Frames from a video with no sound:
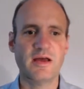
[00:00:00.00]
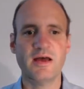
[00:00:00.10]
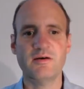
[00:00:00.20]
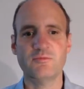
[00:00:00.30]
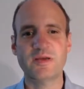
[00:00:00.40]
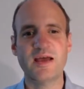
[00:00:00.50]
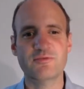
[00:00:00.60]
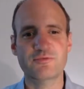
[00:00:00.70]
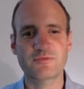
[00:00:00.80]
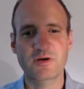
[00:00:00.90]
we have
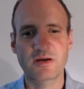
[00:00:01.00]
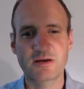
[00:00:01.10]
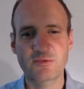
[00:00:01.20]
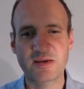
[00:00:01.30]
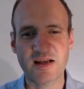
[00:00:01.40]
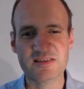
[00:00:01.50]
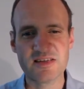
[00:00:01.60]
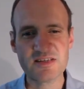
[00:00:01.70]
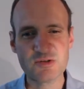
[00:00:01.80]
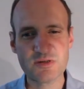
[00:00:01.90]
quick access
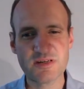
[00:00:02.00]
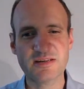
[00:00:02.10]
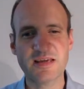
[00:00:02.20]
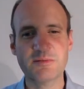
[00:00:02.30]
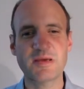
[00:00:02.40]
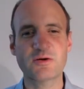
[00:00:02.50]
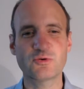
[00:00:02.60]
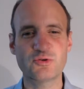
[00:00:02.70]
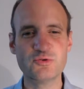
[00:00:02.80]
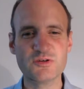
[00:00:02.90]
to it and can make good
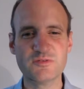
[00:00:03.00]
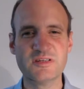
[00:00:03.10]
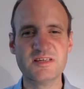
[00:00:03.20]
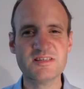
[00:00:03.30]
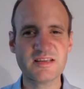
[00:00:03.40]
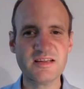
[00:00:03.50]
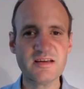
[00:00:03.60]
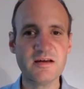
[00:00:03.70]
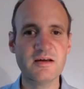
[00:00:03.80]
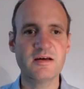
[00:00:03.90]
use of it easily.
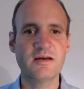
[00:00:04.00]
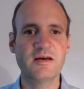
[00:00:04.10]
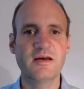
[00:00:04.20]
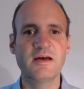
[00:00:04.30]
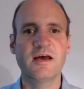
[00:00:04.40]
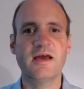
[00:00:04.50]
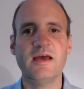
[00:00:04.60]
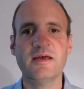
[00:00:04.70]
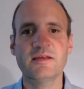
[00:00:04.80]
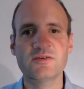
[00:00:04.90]

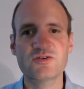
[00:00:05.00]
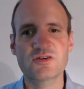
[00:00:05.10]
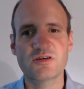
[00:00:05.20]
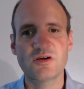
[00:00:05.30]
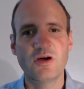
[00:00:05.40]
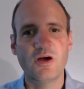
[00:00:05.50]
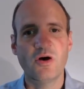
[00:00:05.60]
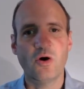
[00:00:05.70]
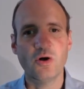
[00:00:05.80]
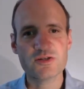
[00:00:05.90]
And
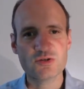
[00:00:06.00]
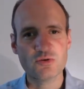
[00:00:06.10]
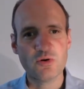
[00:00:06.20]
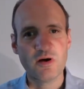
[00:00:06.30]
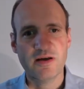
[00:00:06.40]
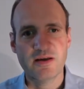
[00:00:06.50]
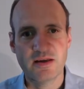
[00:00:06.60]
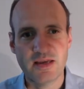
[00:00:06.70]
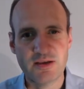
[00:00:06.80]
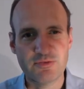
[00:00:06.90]
also,
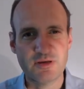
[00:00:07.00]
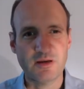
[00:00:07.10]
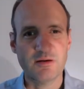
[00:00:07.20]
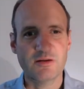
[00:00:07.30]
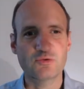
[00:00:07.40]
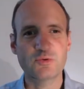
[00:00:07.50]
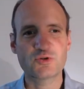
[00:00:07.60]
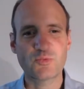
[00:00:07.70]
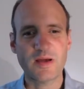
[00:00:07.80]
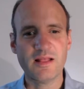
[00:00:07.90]
if we do it
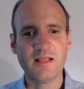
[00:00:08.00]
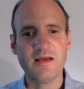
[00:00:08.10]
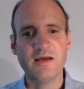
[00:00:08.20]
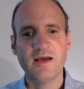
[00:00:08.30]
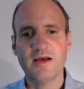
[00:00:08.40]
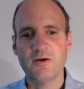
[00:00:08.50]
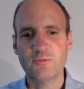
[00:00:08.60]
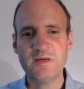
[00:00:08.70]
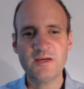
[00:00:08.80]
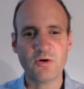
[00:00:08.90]
well,
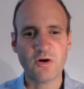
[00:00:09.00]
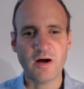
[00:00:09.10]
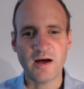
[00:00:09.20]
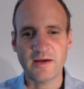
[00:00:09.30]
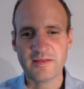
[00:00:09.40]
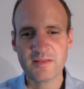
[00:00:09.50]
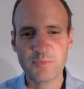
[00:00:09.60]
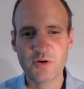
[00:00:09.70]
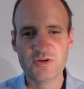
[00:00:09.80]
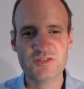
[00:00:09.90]
we or another
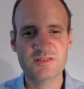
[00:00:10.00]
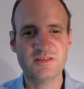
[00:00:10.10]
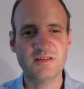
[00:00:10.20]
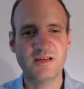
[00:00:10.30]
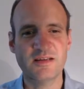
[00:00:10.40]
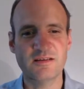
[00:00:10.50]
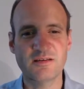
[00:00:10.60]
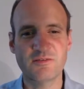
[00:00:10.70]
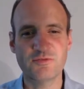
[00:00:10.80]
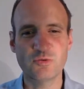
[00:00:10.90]
person in a
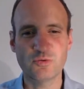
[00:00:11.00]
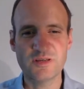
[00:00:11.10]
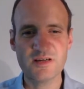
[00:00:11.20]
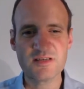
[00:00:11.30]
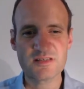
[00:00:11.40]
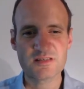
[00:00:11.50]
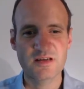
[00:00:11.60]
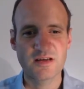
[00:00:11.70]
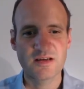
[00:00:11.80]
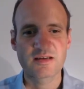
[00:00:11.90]
few years
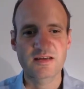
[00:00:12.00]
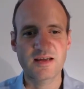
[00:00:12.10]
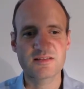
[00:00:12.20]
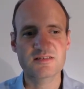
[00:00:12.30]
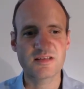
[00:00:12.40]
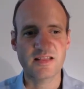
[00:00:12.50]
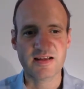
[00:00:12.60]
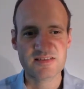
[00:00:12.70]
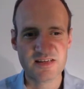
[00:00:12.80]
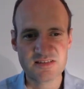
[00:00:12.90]
can still
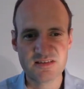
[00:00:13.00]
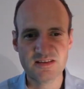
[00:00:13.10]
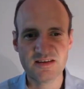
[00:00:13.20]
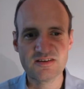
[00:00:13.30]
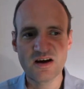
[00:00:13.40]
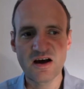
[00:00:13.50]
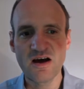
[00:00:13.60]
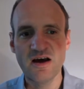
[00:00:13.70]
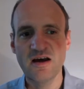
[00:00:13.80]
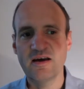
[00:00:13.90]
access the data
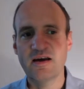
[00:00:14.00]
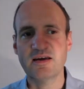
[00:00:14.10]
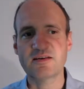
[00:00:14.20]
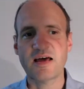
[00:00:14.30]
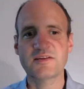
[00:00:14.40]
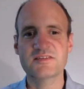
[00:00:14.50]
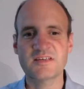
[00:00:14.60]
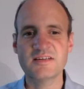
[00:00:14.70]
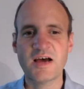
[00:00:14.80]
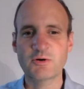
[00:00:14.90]
and understand
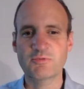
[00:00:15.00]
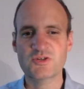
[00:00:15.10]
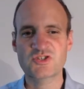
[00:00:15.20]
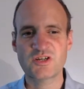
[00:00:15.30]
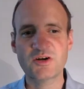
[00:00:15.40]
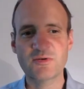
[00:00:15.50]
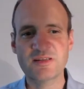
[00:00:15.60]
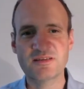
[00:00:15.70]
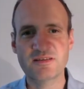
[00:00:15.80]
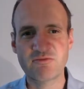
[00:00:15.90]
how it was generated
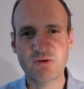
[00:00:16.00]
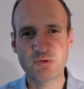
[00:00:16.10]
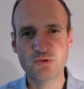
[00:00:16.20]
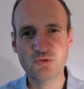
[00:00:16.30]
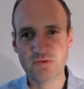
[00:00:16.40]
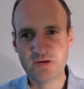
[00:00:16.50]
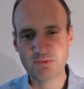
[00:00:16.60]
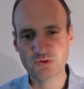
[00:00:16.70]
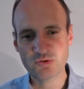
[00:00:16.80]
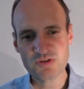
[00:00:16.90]
and
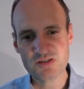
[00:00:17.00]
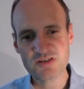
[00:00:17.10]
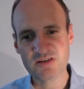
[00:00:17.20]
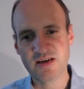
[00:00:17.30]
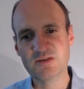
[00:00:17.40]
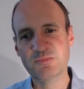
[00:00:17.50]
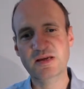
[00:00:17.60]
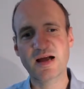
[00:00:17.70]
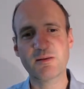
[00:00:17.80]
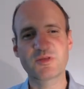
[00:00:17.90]
reproduce it and pick
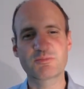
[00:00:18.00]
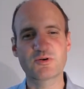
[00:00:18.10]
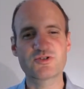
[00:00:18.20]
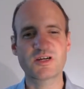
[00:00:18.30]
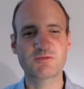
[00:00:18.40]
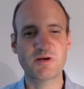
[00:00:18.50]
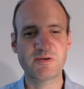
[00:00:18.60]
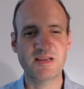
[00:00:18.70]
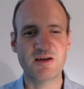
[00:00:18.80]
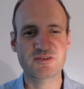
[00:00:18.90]
up the project where we
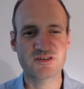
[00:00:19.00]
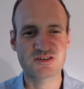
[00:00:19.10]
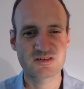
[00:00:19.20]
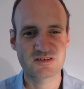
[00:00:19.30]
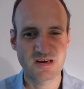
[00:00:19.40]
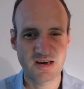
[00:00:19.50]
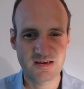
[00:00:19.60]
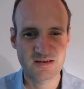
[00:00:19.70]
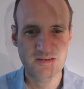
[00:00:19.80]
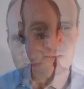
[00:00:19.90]
left it.
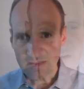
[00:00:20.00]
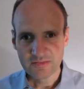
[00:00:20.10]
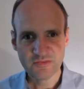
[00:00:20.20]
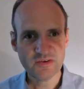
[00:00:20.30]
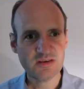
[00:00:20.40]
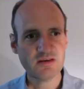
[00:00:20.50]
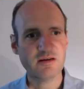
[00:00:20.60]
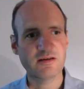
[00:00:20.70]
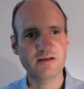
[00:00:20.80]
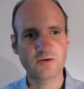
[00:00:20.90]
The
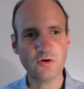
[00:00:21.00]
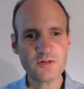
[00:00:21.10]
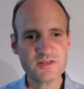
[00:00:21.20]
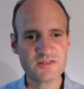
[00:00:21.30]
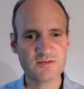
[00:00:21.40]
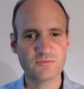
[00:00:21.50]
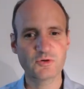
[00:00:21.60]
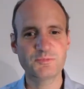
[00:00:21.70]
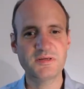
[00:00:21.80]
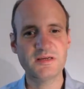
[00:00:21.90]
goals would
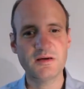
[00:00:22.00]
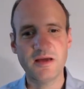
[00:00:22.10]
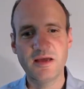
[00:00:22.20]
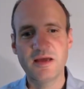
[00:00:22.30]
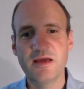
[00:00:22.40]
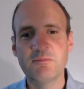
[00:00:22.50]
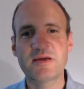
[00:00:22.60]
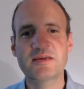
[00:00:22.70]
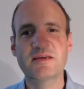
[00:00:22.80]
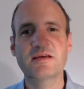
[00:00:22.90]
be
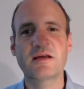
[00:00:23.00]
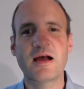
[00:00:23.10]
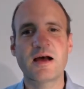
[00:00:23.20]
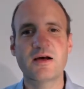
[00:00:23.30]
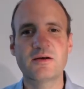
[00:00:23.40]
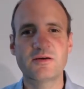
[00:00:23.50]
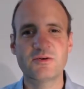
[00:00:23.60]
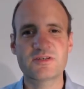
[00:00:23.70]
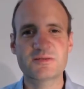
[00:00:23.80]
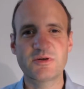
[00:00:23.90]
making your
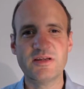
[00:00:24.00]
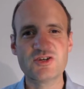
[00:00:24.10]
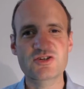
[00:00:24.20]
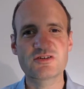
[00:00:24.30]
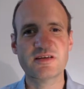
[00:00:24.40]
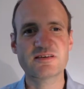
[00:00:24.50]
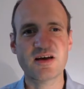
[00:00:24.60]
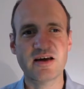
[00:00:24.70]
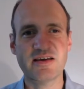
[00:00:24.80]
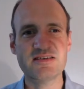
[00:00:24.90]
simulation data
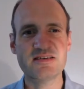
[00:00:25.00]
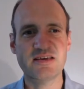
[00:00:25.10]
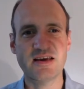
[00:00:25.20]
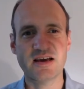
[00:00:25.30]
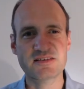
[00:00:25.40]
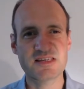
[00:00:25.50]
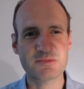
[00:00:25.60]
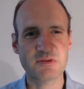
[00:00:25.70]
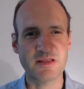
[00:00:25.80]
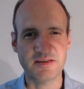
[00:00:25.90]
easily accessible
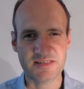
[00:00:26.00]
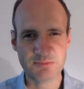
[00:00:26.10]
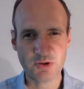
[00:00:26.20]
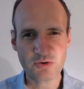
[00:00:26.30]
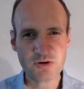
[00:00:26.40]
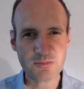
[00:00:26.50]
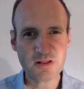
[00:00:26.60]
and explorable,